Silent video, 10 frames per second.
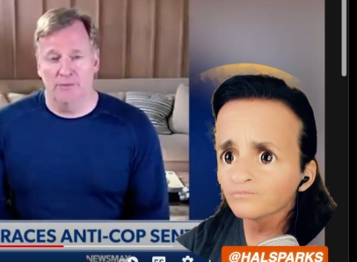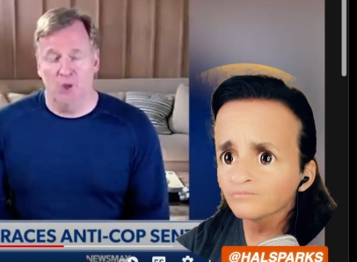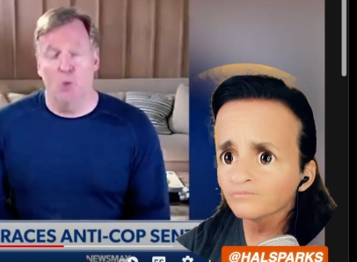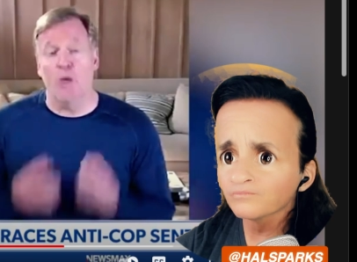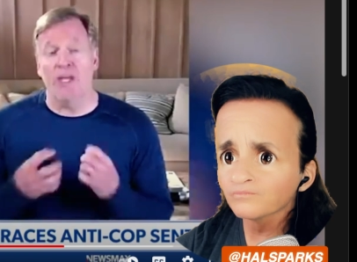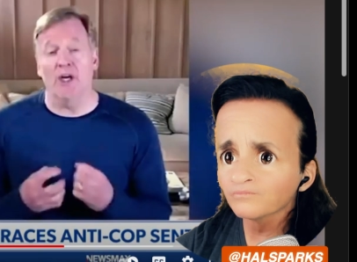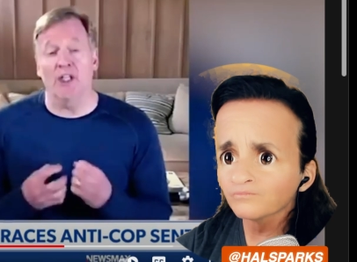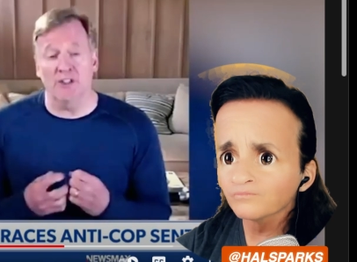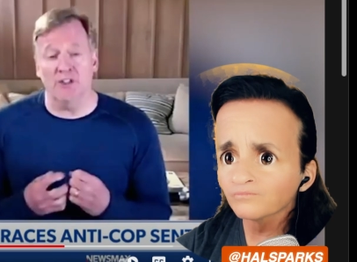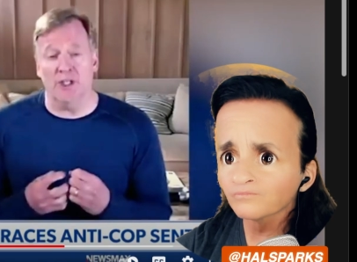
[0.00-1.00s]
Speaker 1: We are
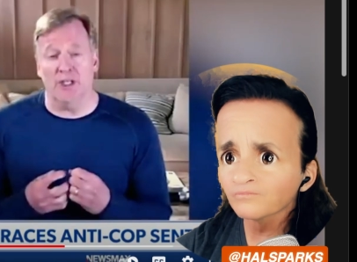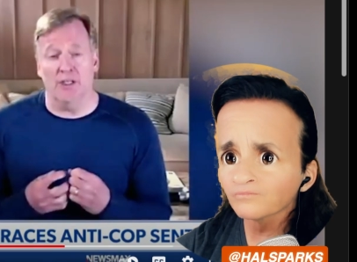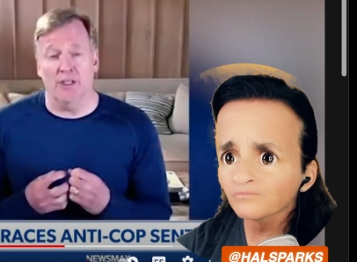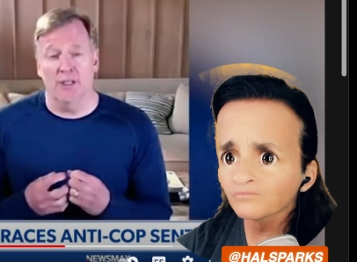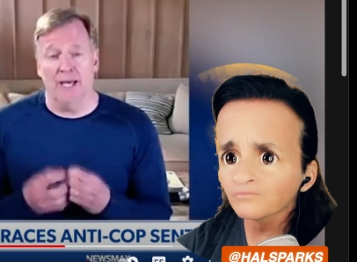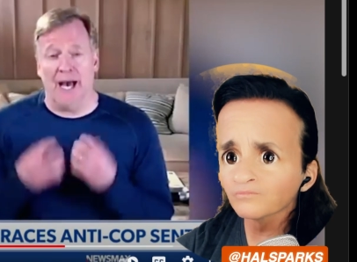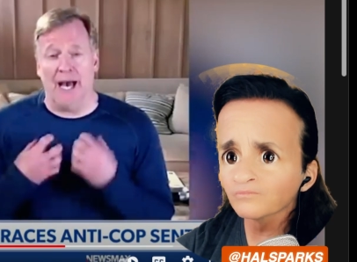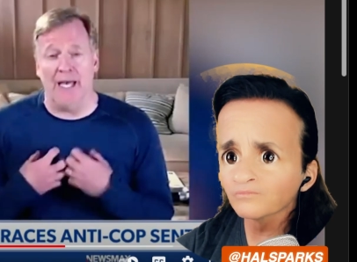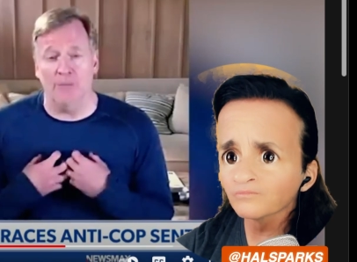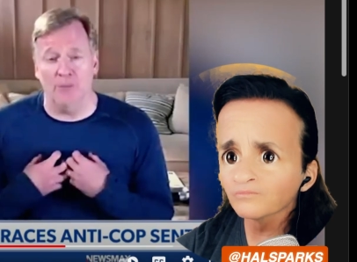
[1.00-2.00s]
listening.
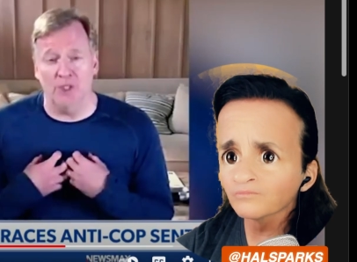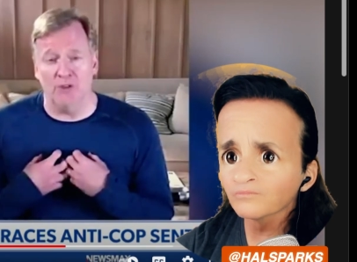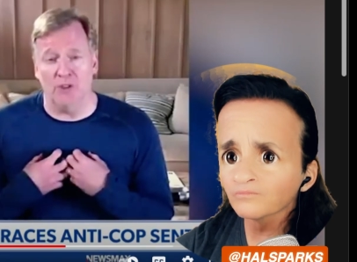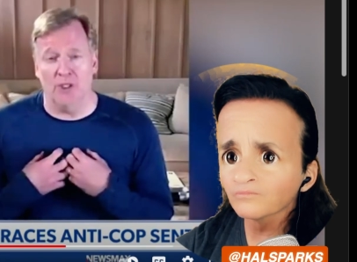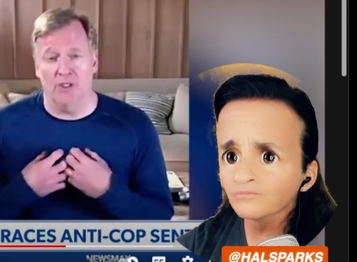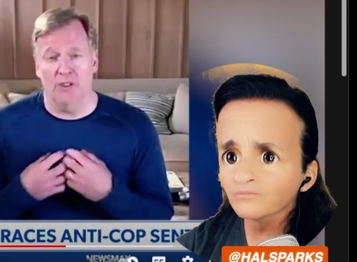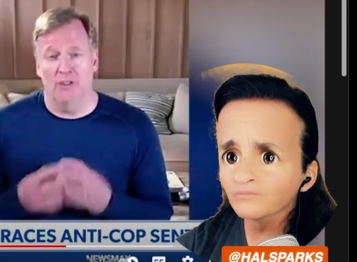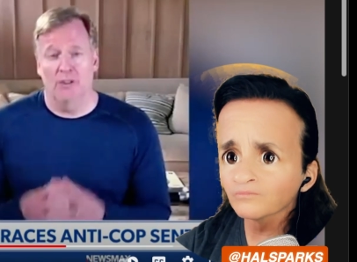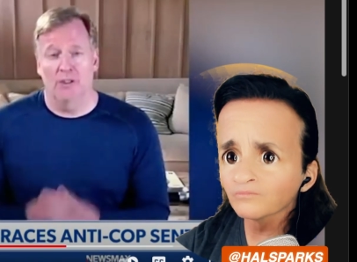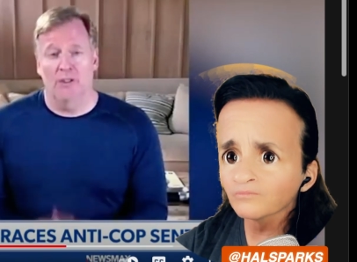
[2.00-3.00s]
I am listening.
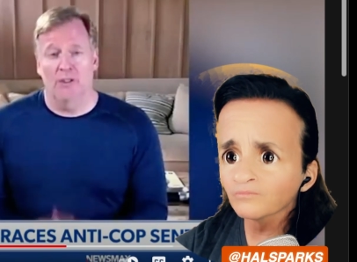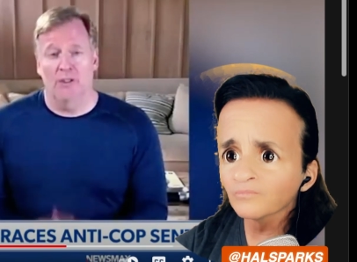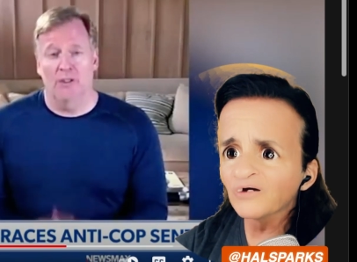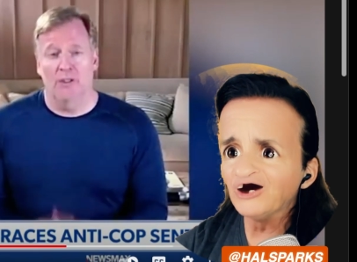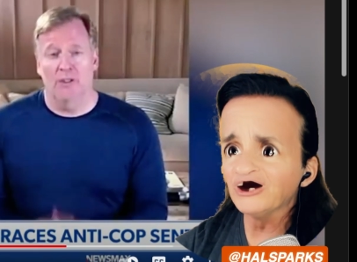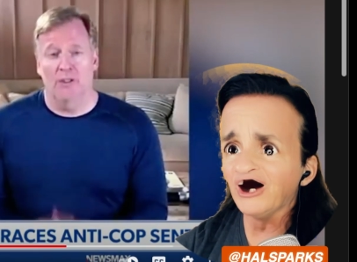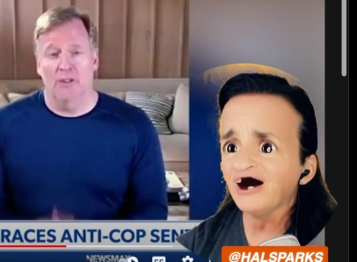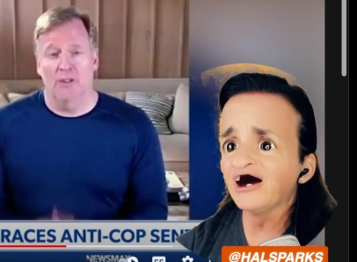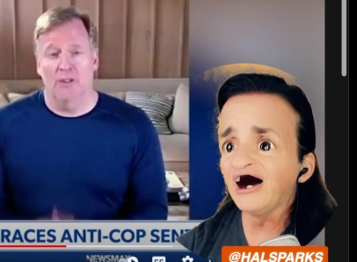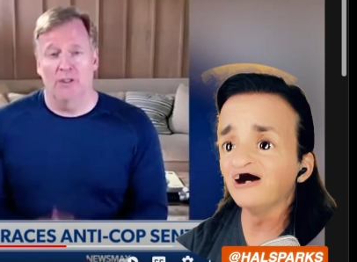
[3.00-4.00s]
Speaker 2: I, I,
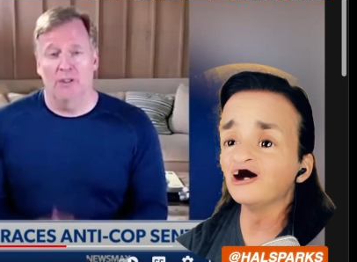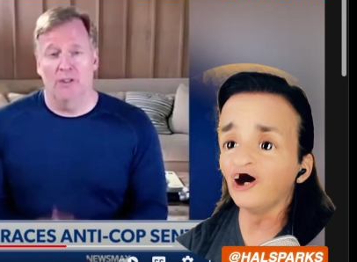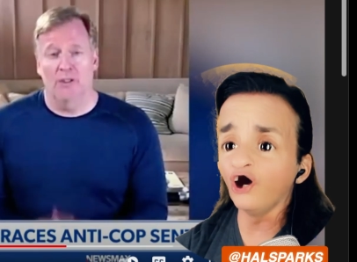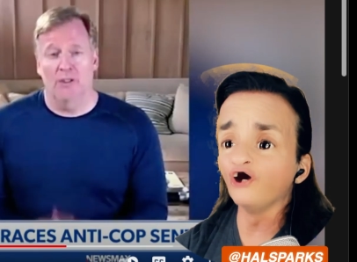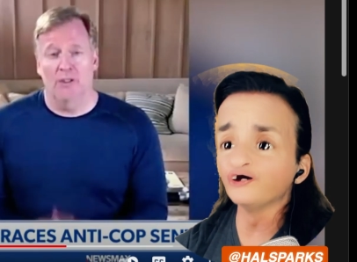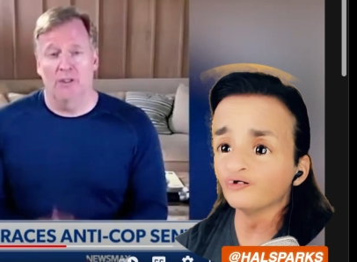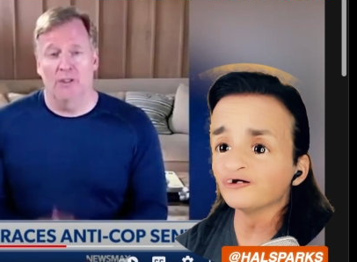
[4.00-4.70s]
all due respect,